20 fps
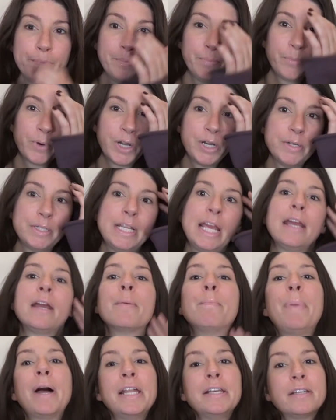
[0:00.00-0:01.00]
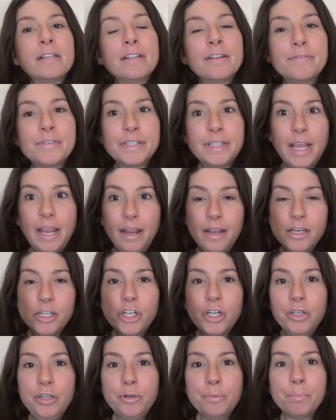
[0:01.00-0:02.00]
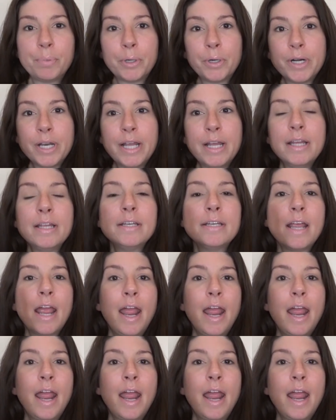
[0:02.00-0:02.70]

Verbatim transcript: where you take a bundle of sage and you burn it,